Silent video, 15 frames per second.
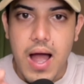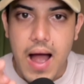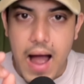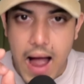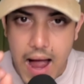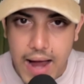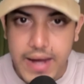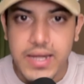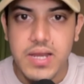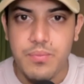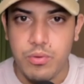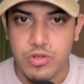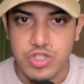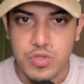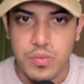Highly
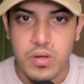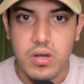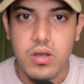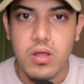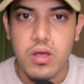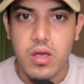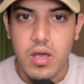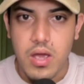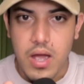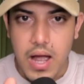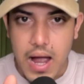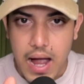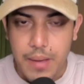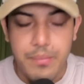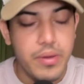possible,
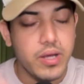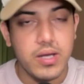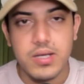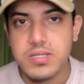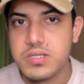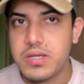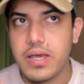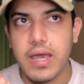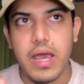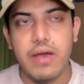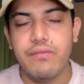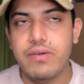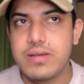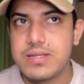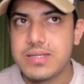because
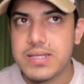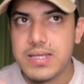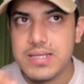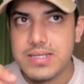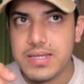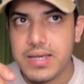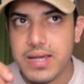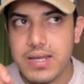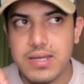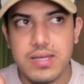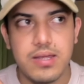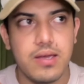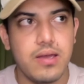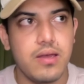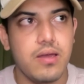ever since
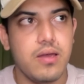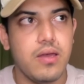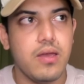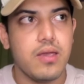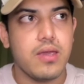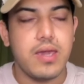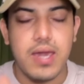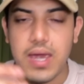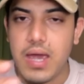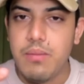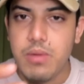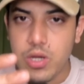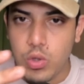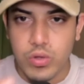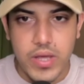it
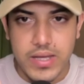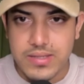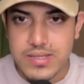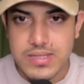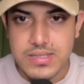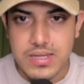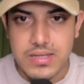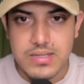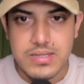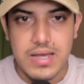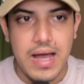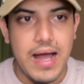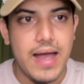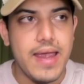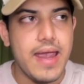came into the existence,
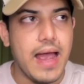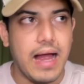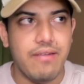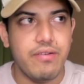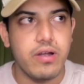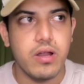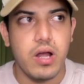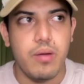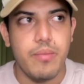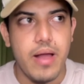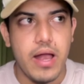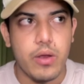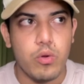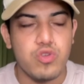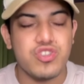I haven't come
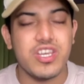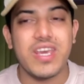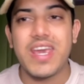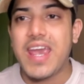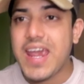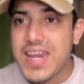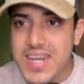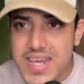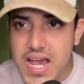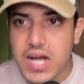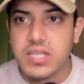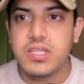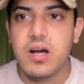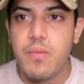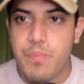across any
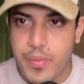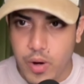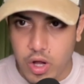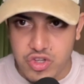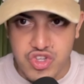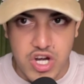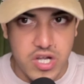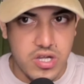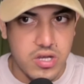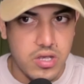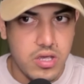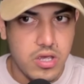other project